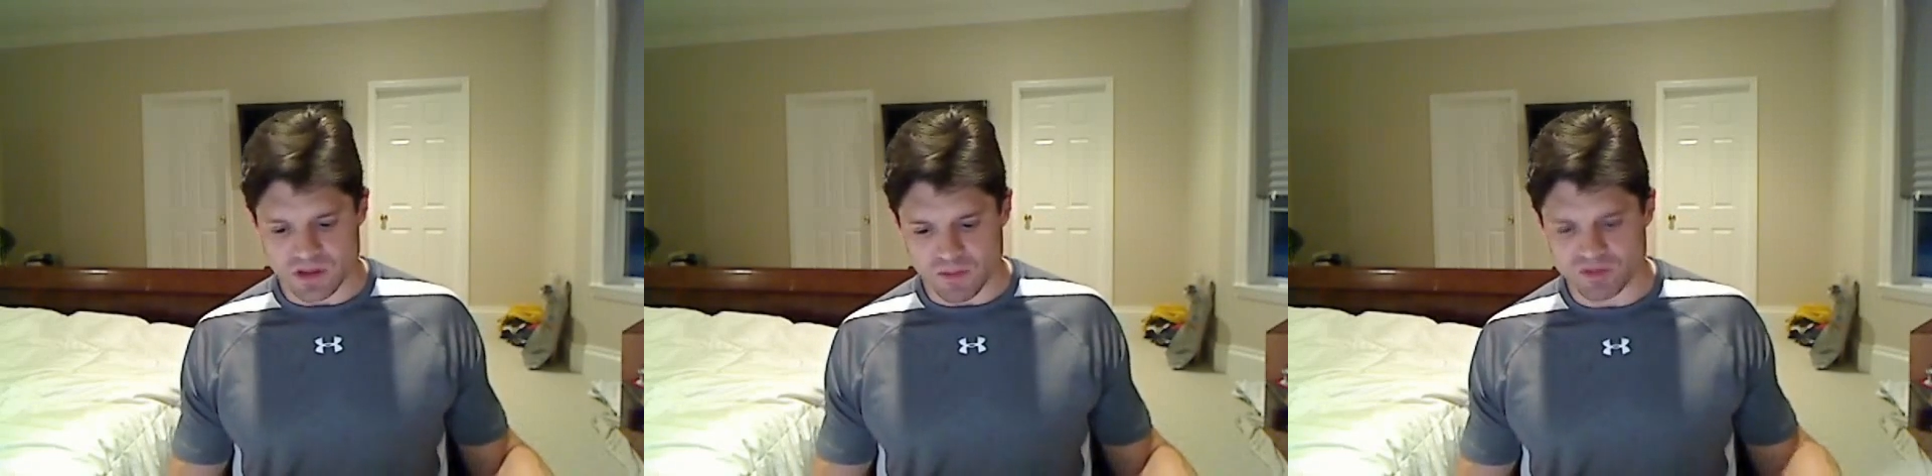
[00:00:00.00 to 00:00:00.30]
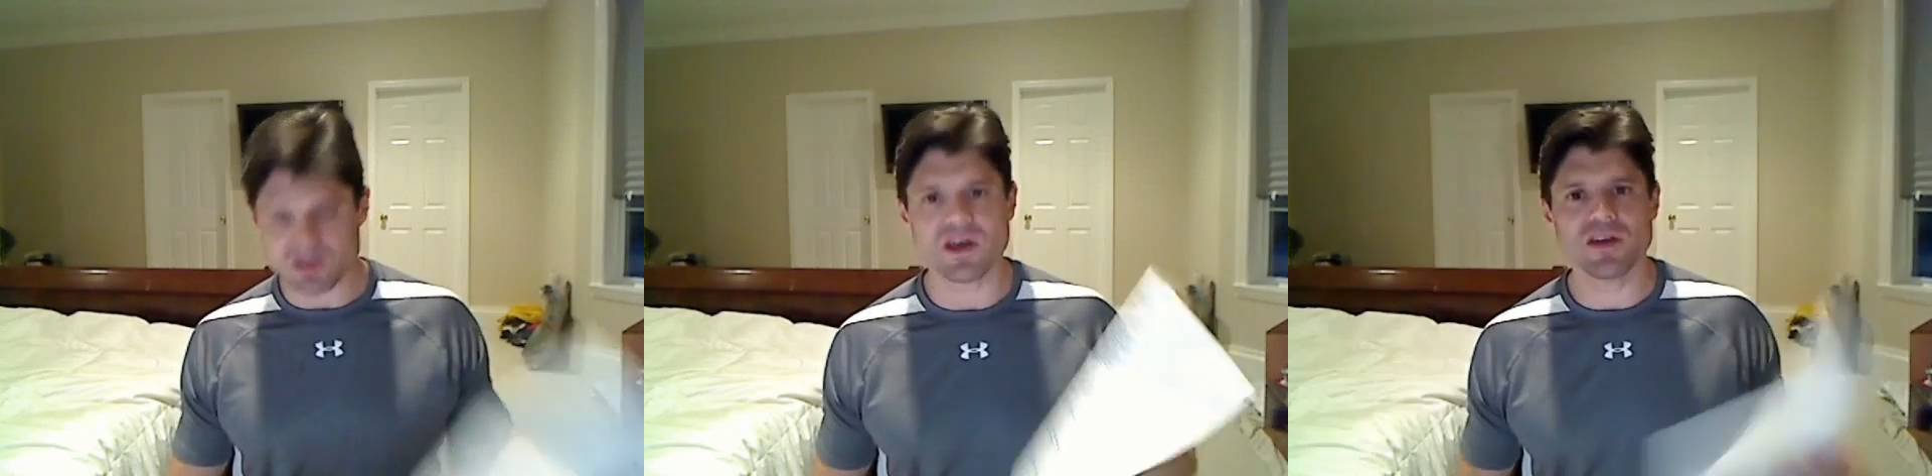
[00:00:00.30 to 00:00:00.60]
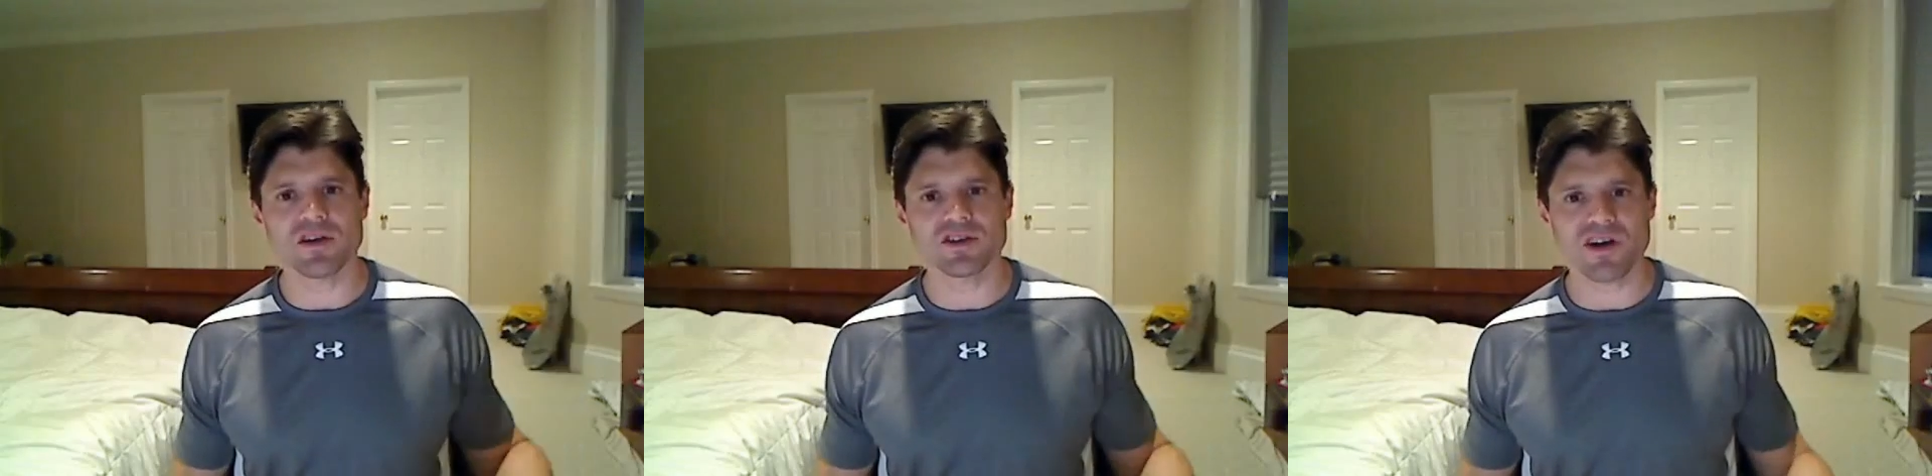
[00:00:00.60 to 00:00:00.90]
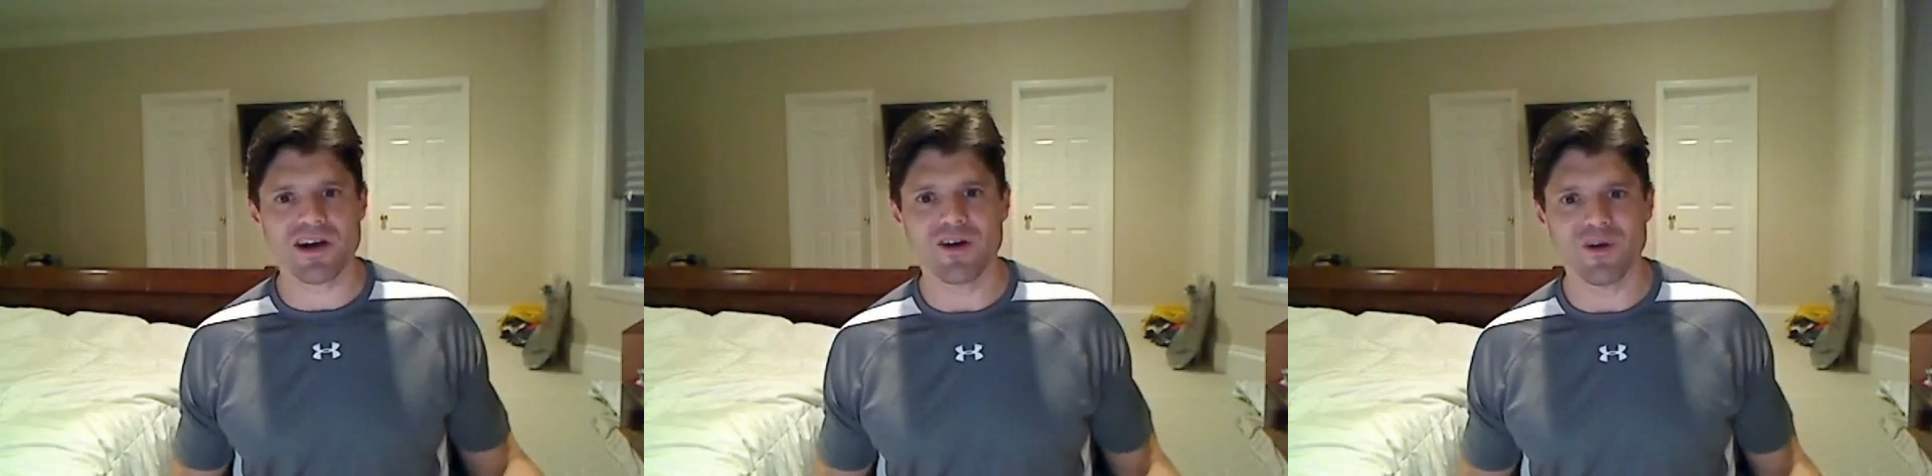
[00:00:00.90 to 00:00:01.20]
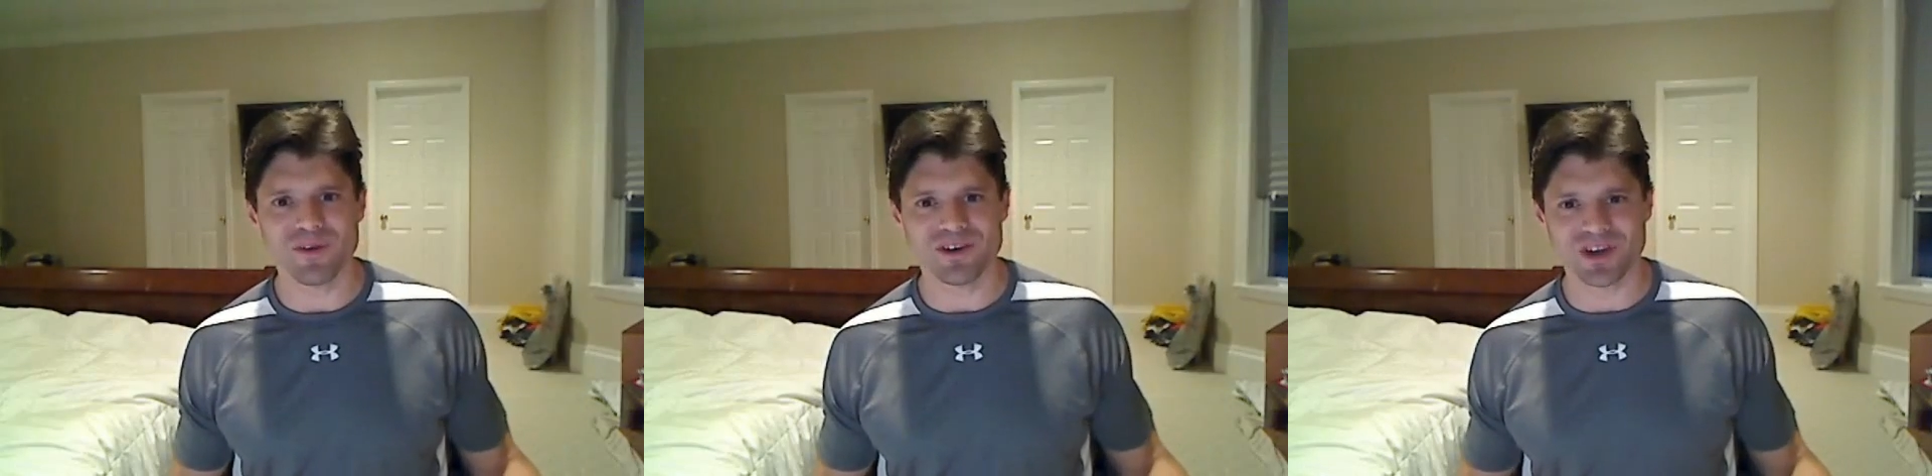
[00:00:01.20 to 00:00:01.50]
I'm almost at the end here. Sorry,
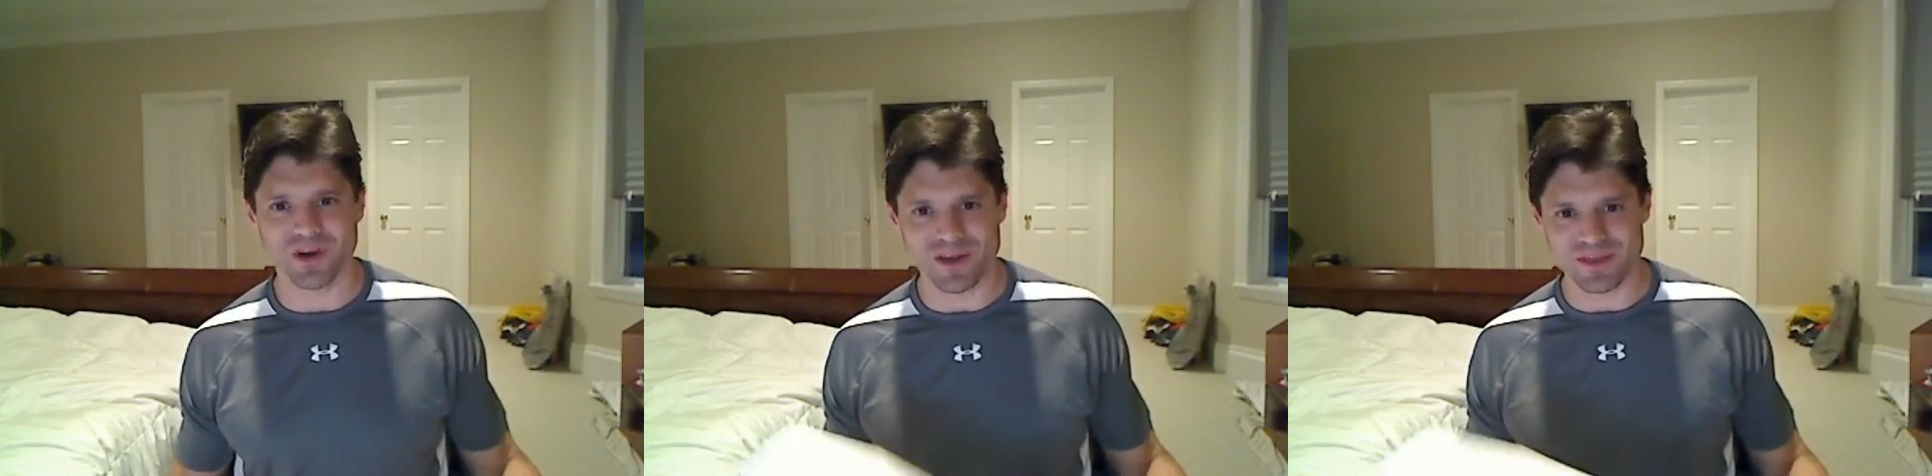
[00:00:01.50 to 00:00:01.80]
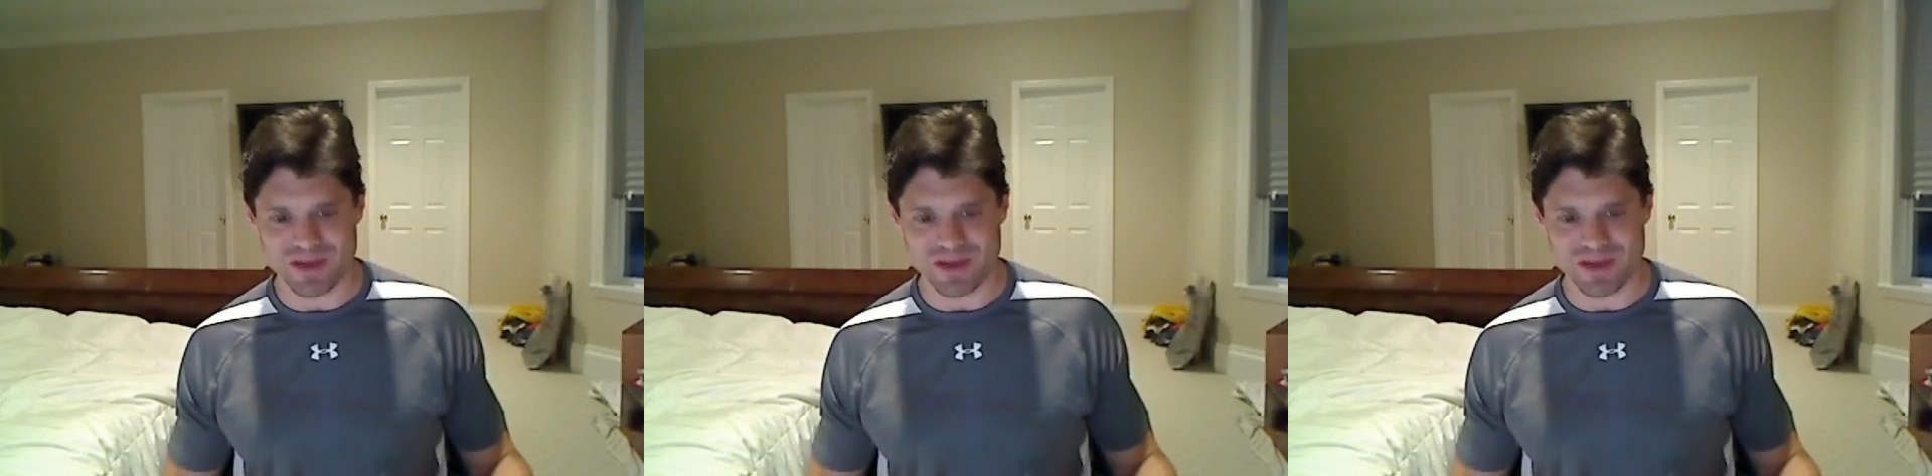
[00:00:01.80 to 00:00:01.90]
hope you're still with